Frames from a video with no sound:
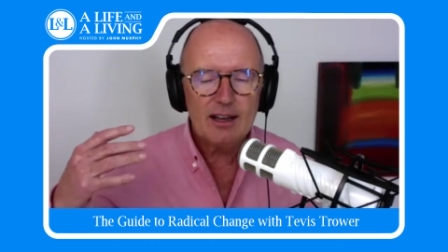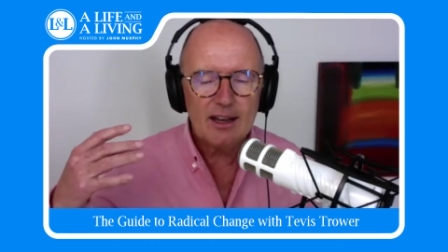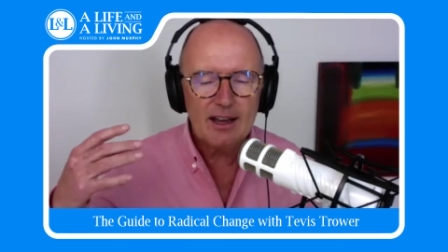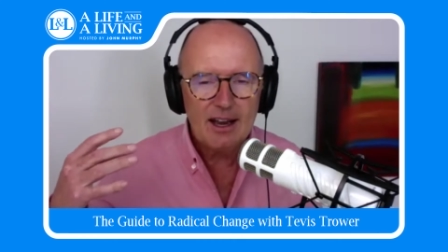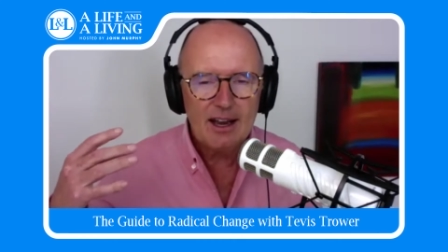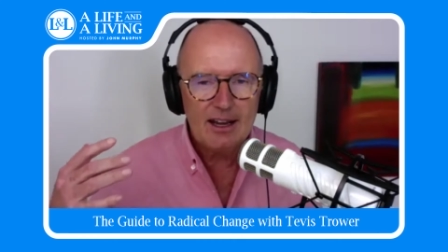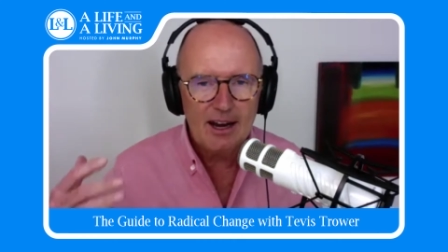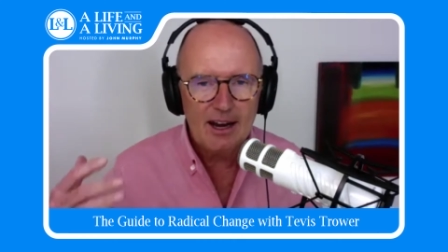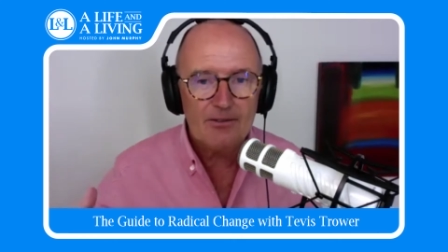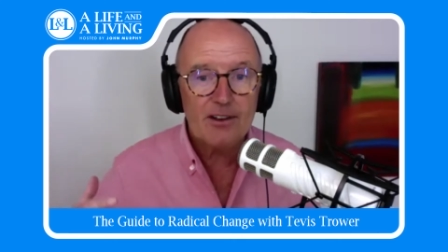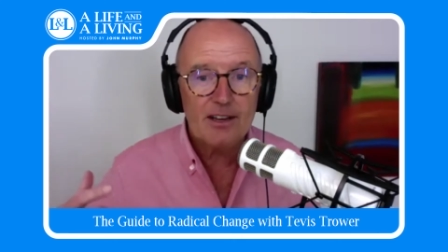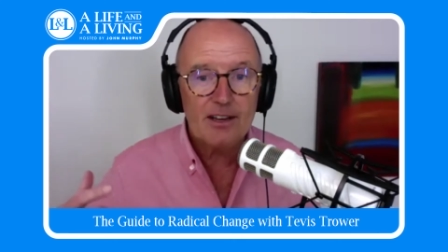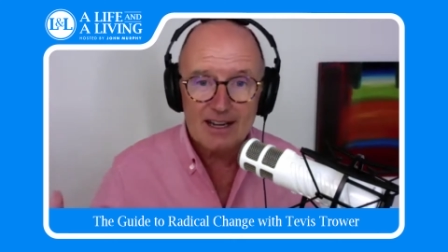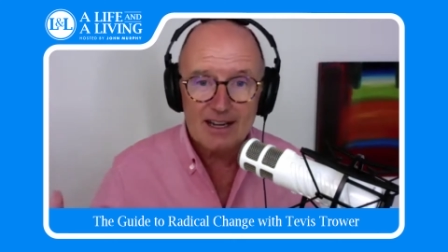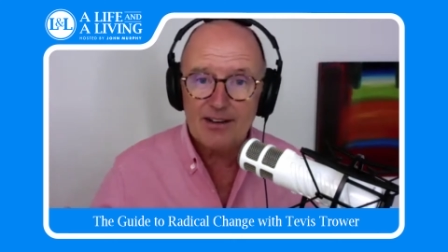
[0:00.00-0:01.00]
enough
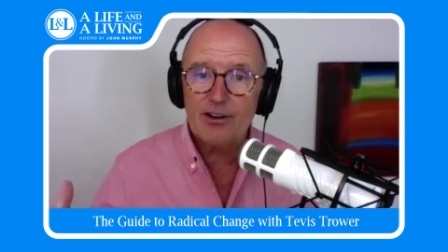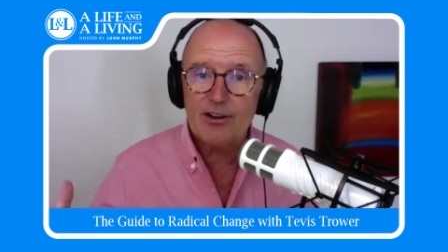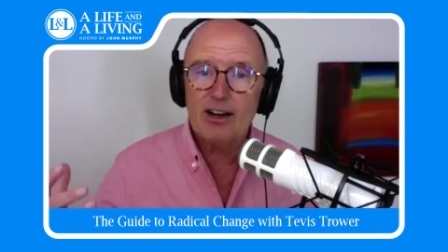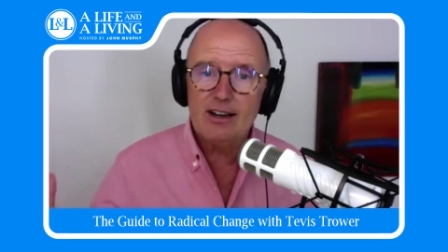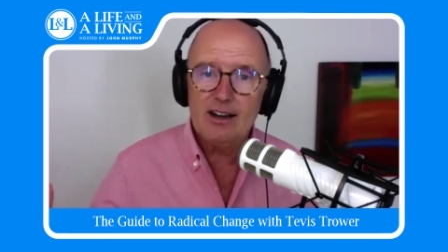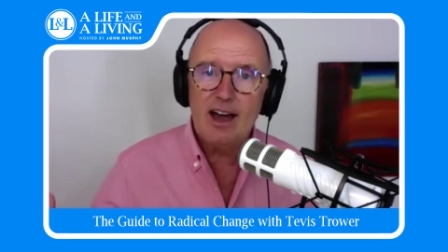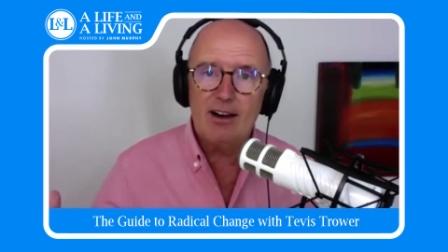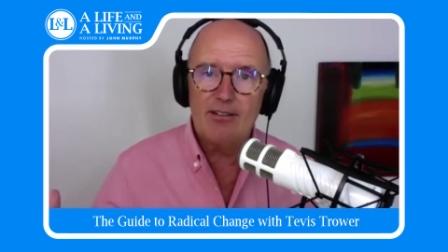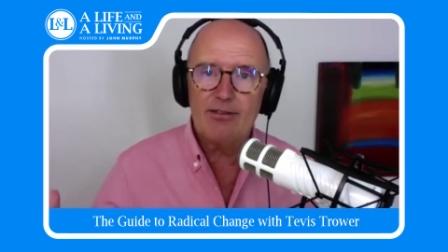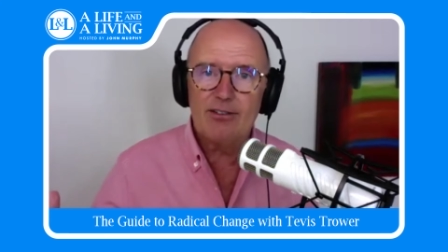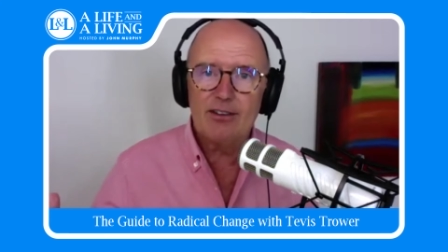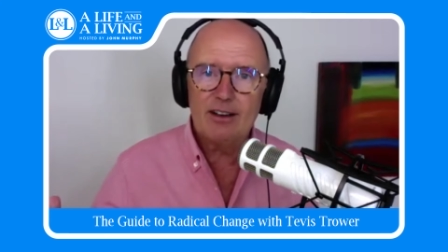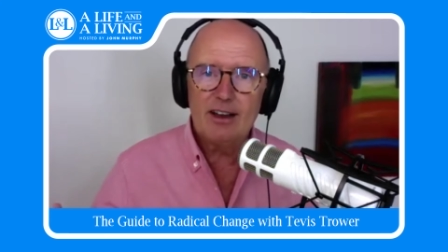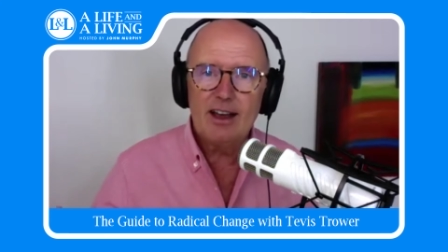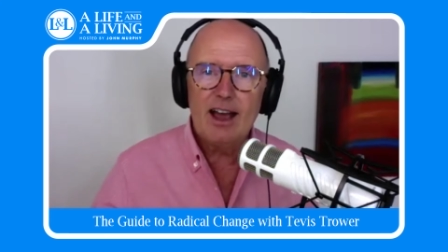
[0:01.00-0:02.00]
is never enough,
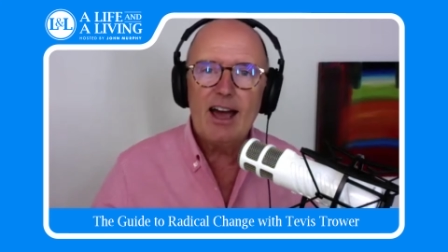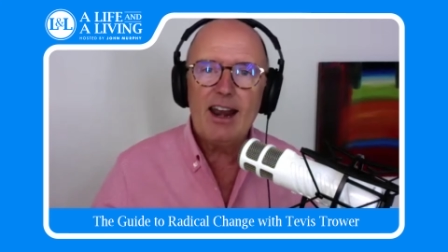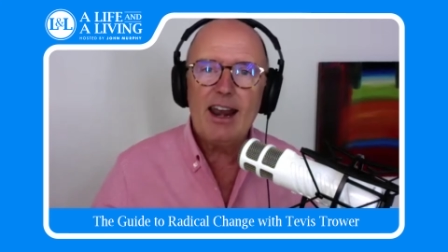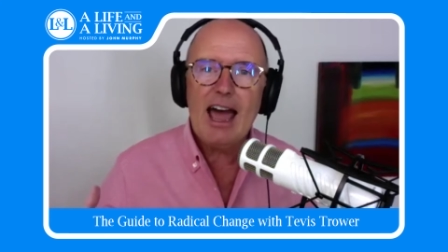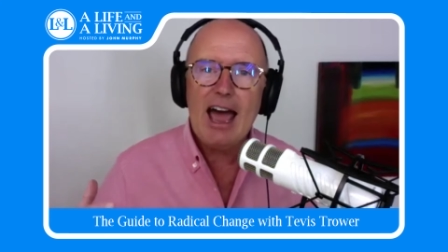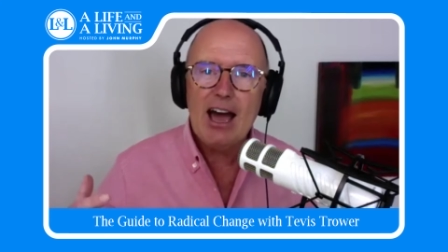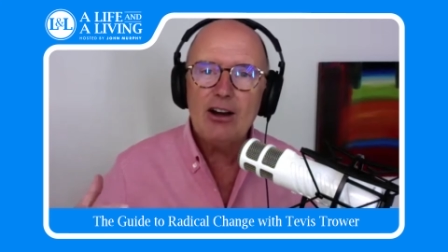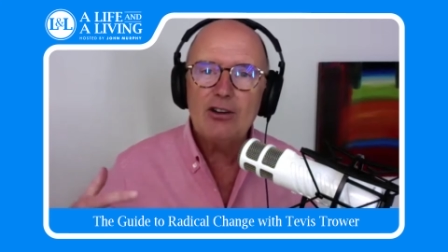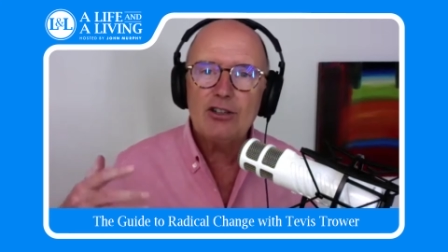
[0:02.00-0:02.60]
and how